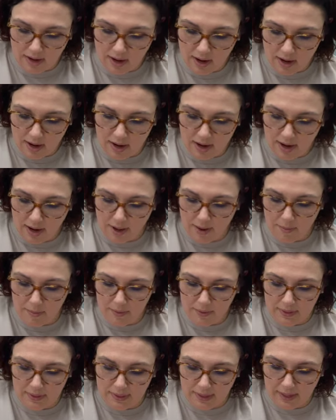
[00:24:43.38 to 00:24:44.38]
I
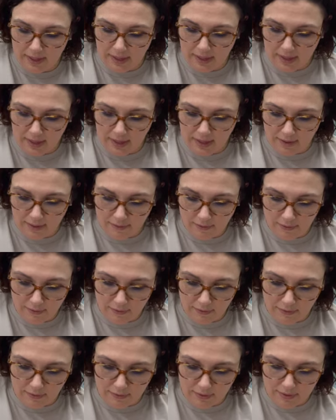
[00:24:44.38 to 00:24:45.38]
believe,
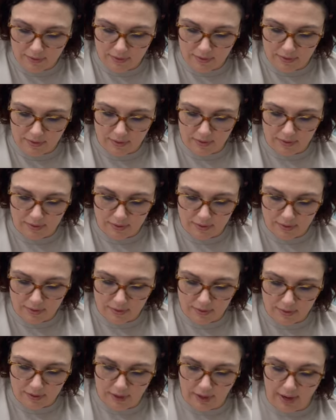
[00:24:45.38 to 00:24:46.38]

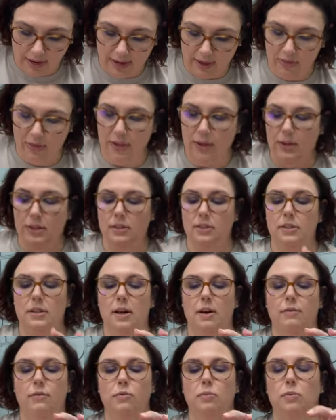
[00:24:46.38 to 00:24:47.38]
I got the
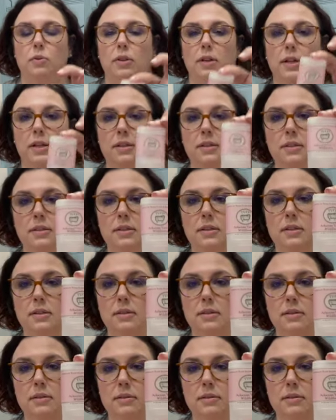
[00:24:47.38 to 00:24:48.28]
Tuft Woolens